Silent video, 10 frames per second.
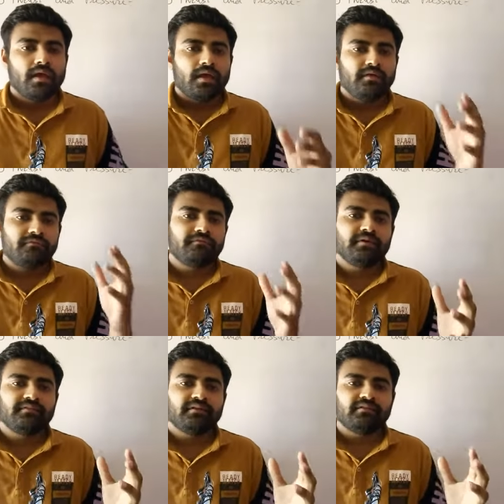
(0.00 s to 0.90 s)
if we
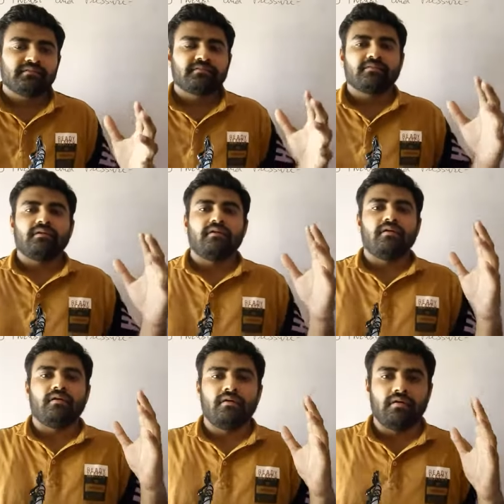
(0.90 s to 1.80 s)
just
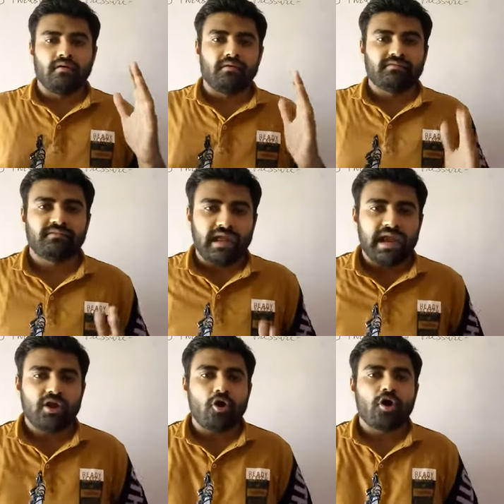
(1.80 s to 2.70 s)

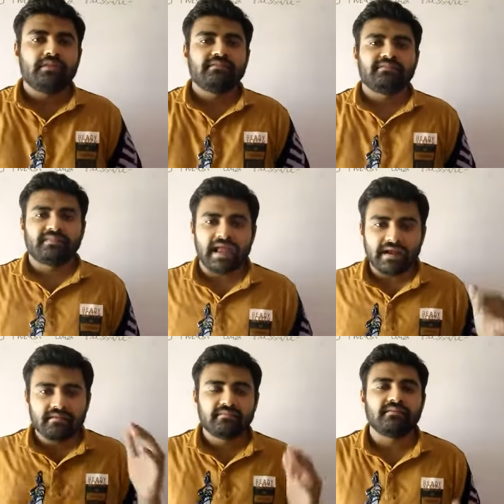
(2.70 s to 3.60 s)
stand on
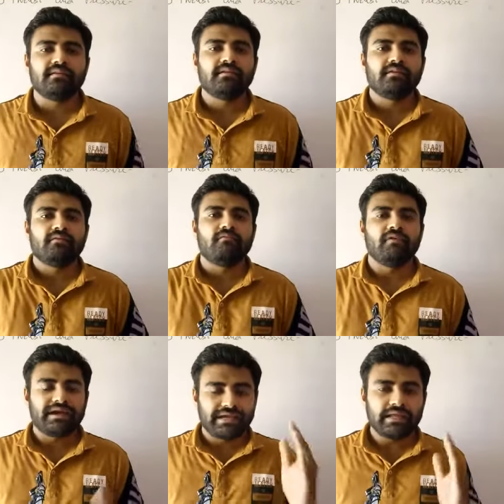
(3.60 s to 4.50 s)
sand sea
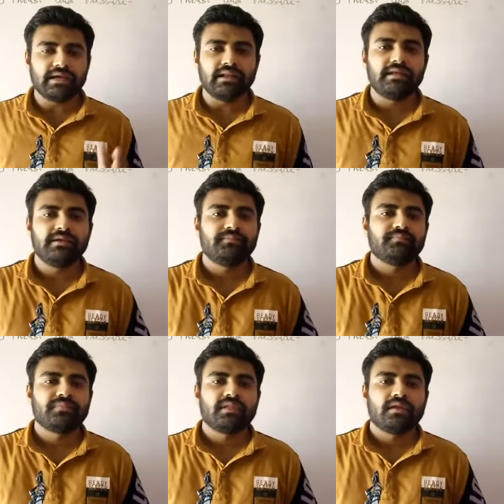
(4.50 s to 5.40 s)
vertically,
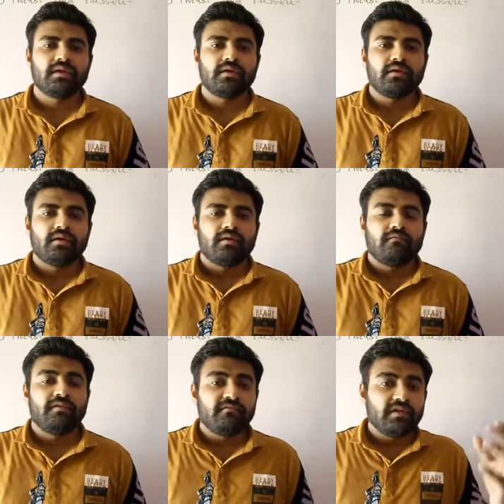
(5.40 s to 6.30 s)

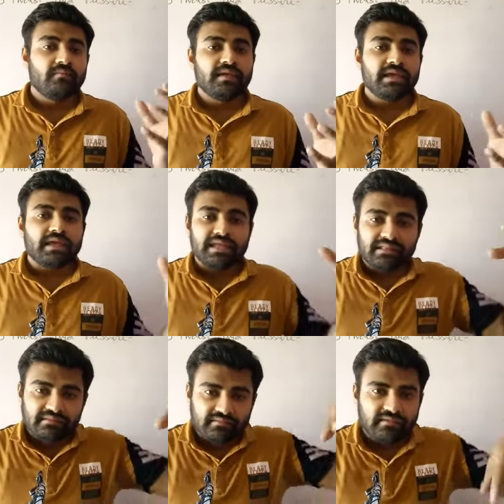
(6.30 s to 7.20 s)
we will be
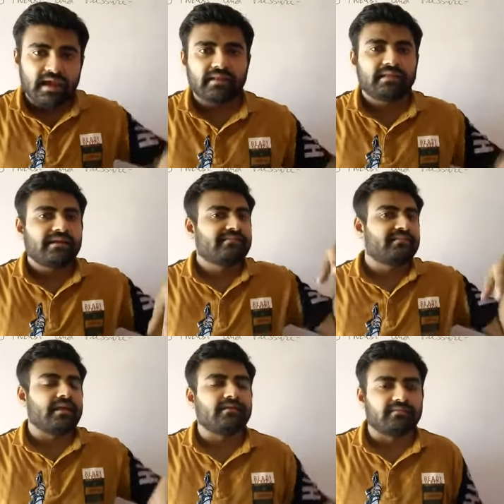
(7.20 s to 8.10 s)
inside that
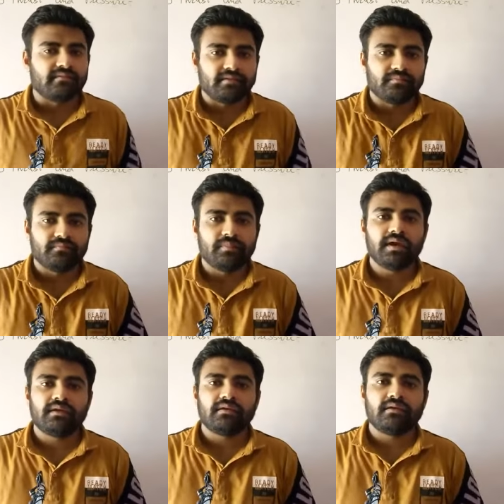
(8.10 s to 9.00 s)
sand sea.
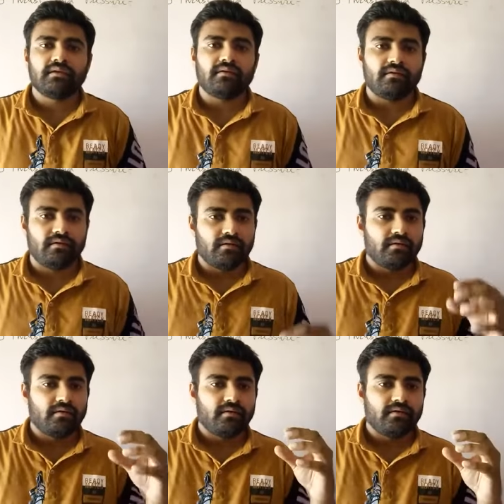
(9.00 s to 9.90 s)
But
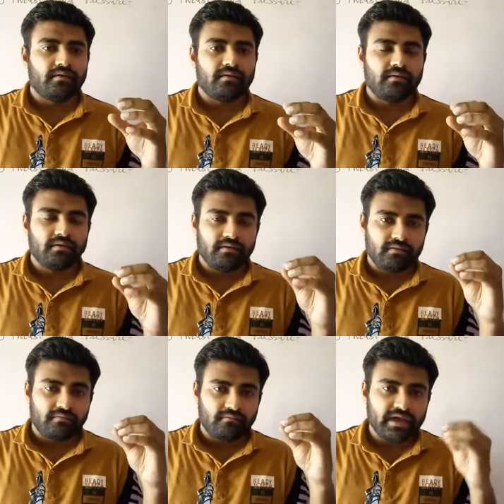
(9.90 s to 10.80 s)
uh,
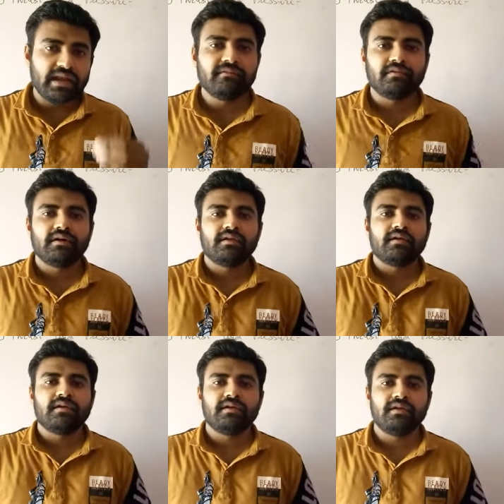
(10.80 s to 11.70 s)
whenever
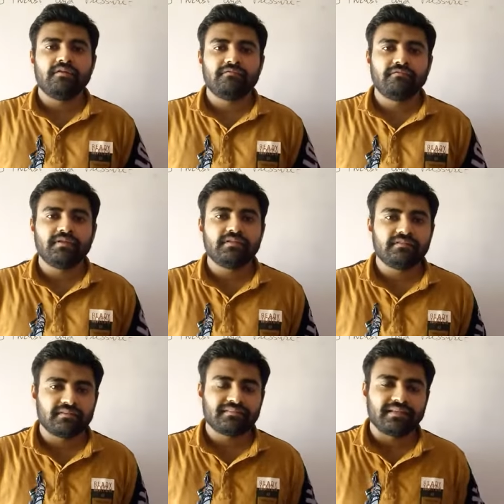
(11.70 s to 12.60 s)
if we
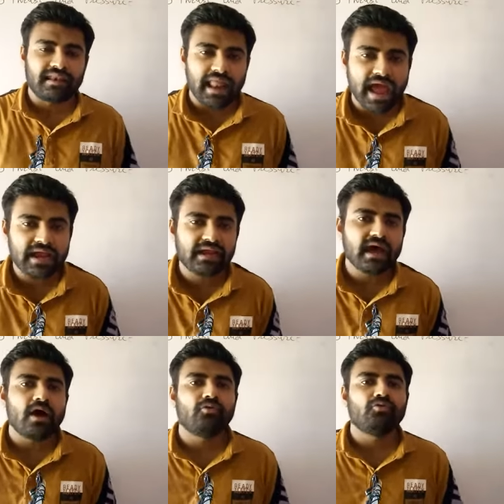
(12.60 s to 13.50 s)
just lie
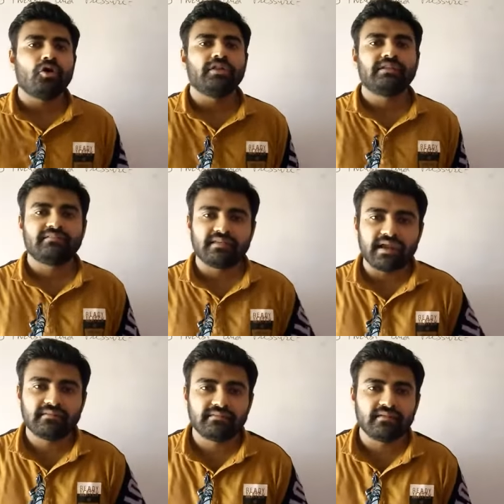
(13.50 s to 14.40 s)
down on the
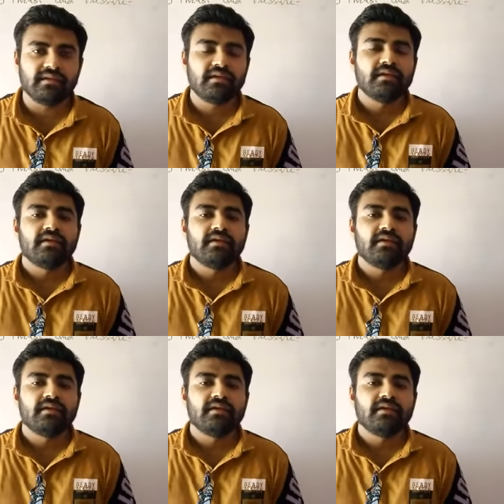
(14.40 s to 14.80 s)
sand sea,